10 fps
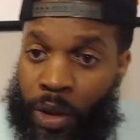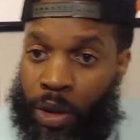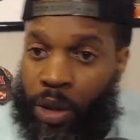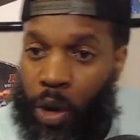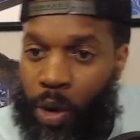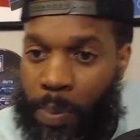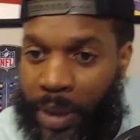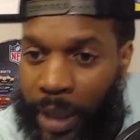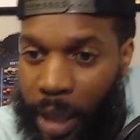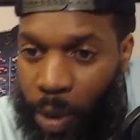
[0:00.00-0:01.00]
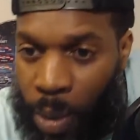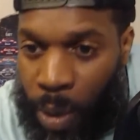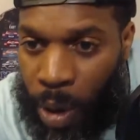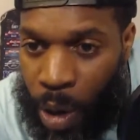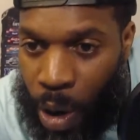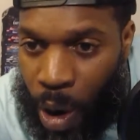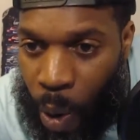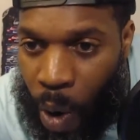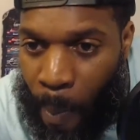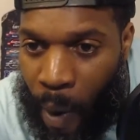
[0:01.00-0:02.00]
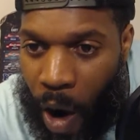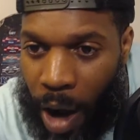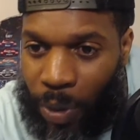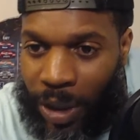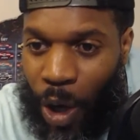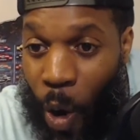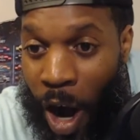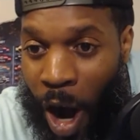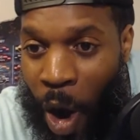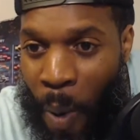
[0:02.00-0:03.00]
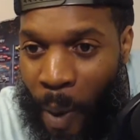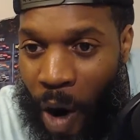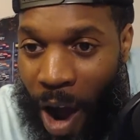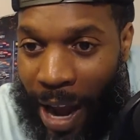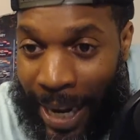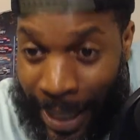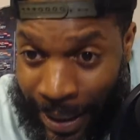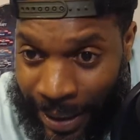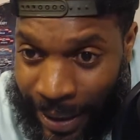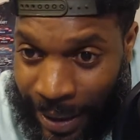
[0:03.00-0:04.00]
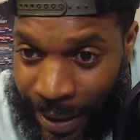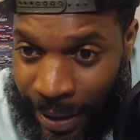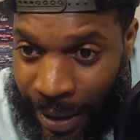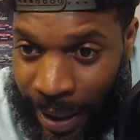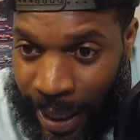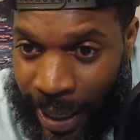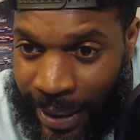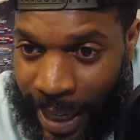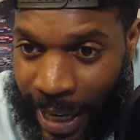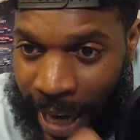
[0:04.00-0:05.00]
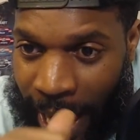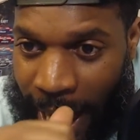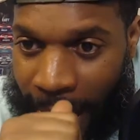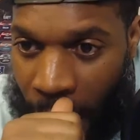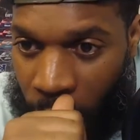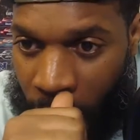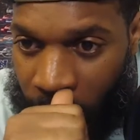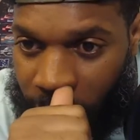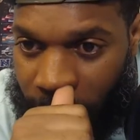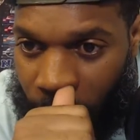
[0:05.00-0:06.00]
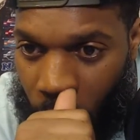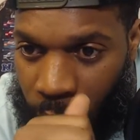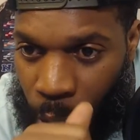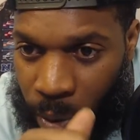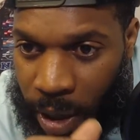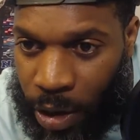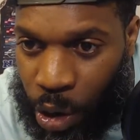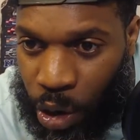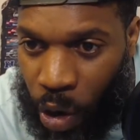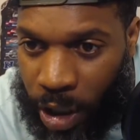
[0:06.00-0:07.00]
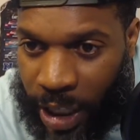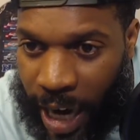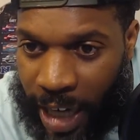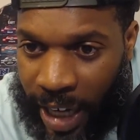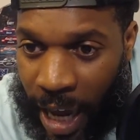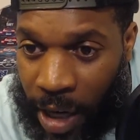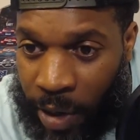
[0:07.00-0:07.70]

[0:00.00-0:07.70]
So let me see Well, Marlon, what's going on, Marlon? He says, hey, how confident are you in to start Josh Allen